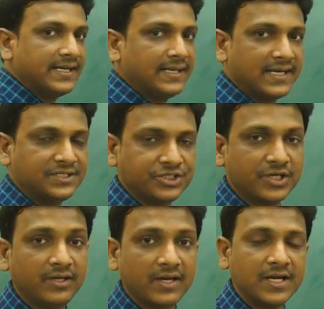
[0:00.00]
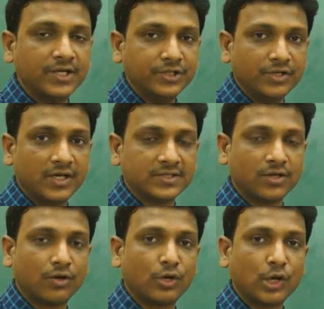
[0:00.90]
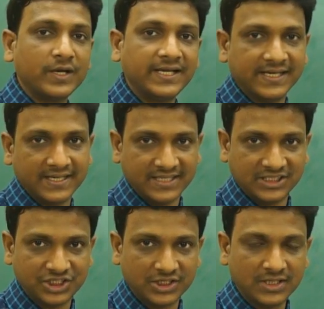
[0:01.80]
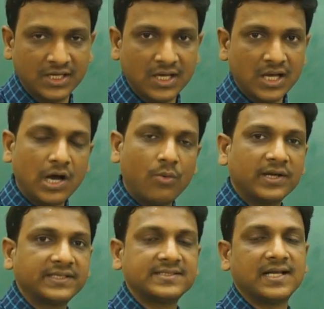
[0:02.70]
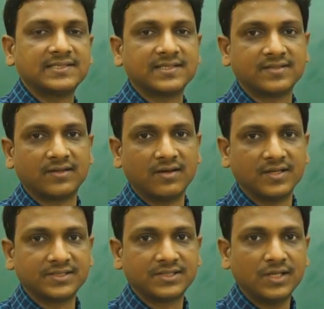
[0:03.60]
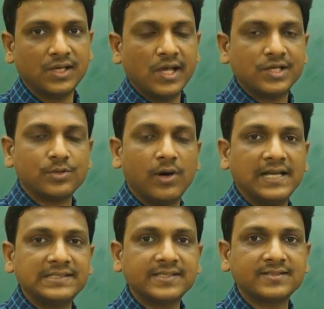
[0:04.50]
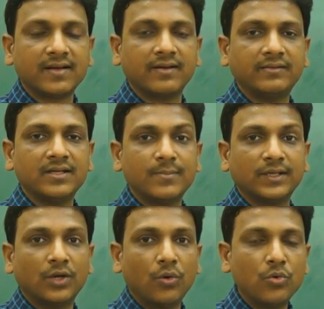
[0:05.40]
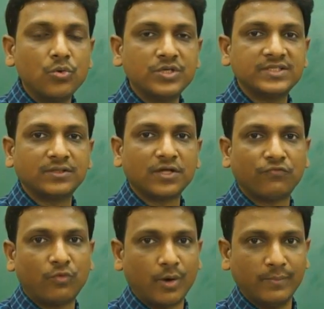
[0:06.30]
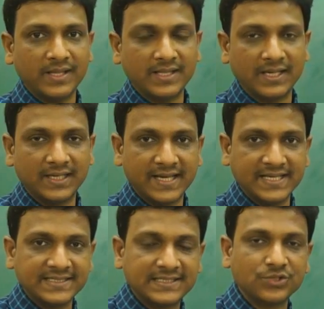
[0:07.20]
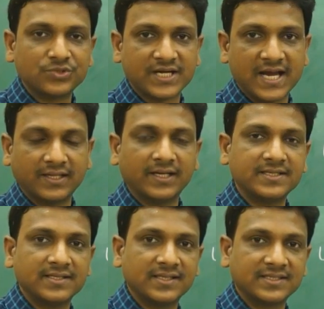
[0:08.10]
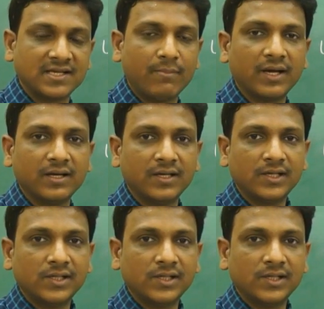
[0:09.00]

indigestion, continuous or chronic indigestion. How are these ulcers are caused? So ulcers are nothing but the wounds that are formed in the digestive tract, that is in the stomach,